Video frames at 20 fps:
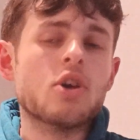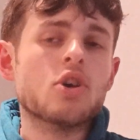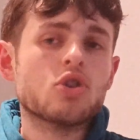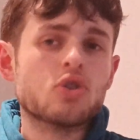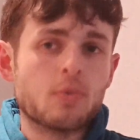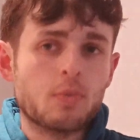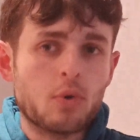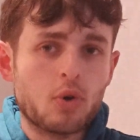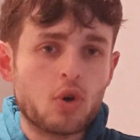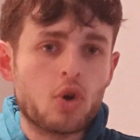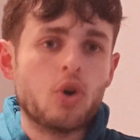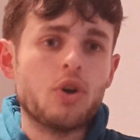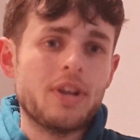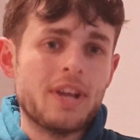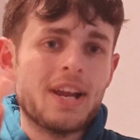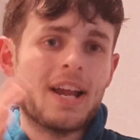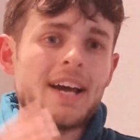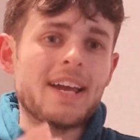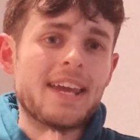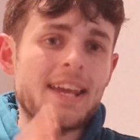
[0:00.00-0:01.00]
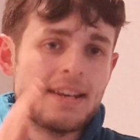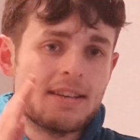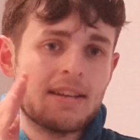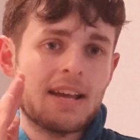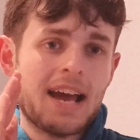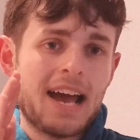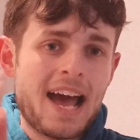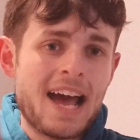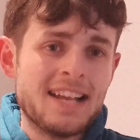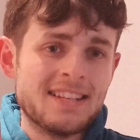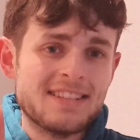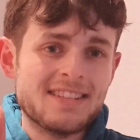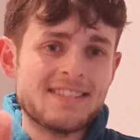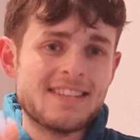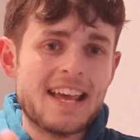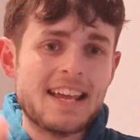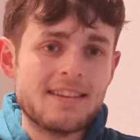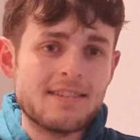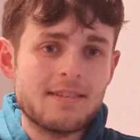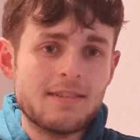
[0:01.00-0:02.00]
So I'm going to go United, as I
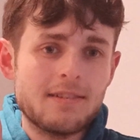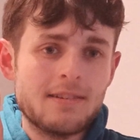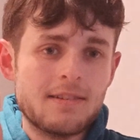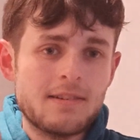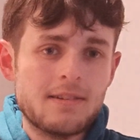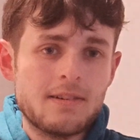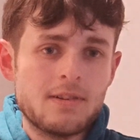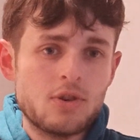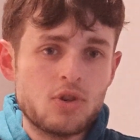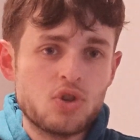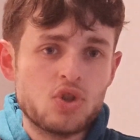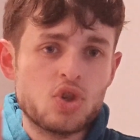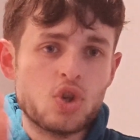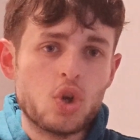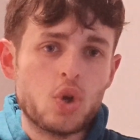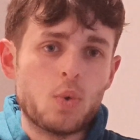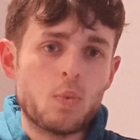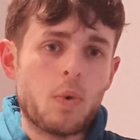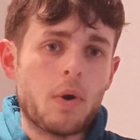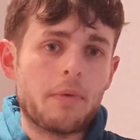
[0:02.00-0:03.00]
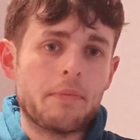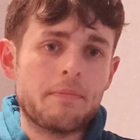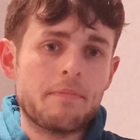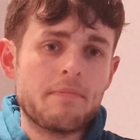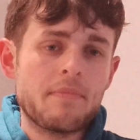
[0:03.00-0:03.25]
said, 2-1.